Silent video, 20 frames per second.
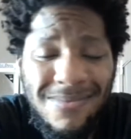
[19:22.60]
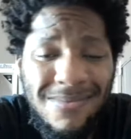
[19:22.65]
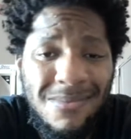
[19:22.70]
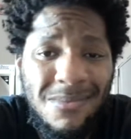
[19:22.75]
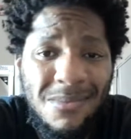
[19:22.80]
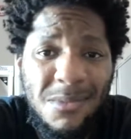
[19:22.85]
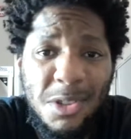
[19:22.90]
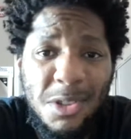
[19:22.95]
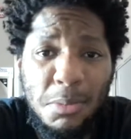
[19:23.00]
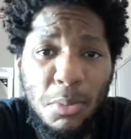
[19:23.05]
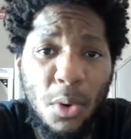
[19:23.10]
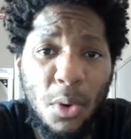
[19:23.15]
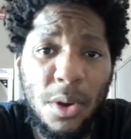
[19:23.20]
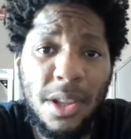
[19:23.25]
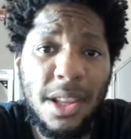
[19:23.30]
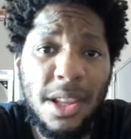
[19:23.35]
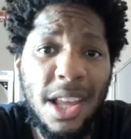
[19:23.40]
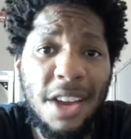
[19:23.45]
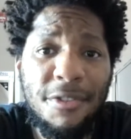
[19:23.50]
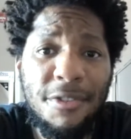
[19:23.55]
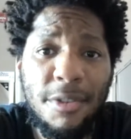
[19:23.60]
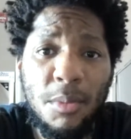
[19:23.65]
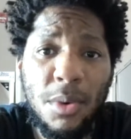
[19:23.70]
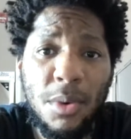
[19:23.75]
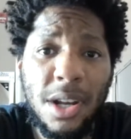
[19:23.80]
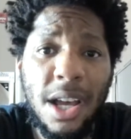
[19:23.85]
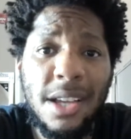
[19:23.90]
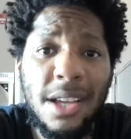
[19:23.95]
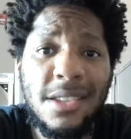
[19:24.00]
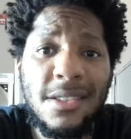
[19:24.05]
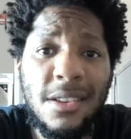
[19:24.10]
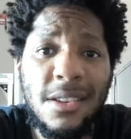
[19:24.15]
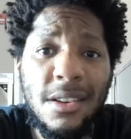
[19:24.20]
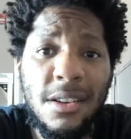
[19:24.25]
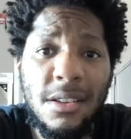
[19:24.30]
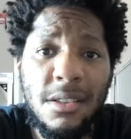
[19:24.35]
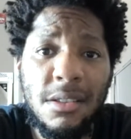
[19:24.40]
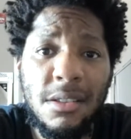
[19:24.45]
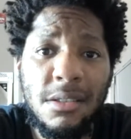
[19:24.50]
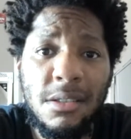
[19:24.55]
It's more than that from what I saw.
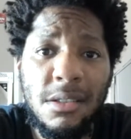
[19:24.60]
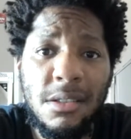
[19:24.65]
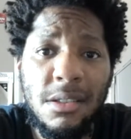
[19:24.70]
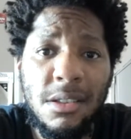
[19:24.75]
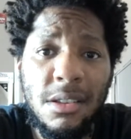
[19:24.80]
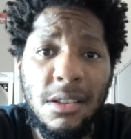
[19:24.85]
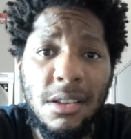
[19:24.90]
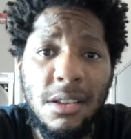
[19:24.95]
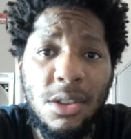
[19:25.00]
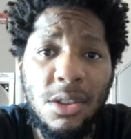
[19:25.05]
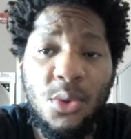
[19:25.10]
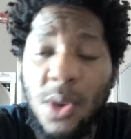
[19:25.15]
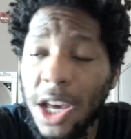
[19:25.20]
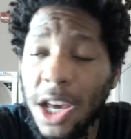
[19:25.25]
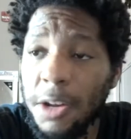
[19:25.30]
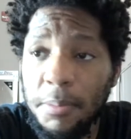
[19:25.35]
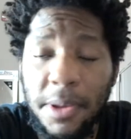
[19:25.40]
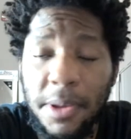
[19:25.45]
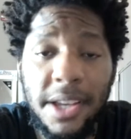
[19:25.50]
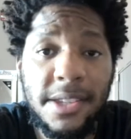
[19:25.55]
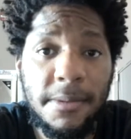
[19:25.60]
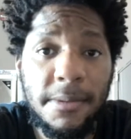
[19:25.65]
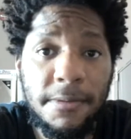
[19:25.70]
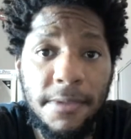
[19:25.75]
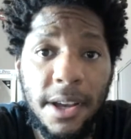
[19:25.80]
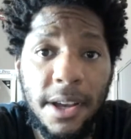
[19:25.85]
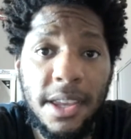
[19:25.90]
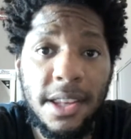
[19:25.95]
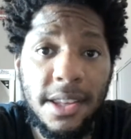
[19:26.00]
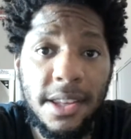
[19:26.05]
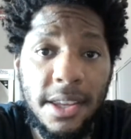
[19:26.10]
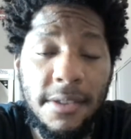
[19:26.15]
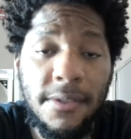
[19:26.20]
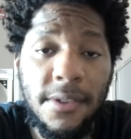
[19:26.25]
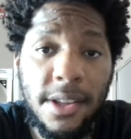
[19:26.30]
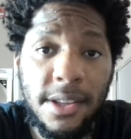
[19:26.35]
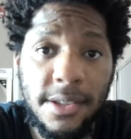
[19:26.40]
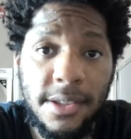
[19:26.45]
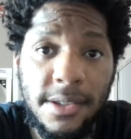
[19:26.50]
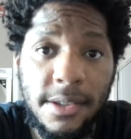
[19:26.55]
You got to play some fucking
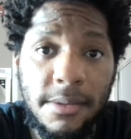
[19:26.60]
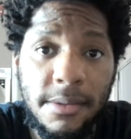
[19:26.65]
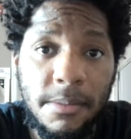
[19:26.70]
defense.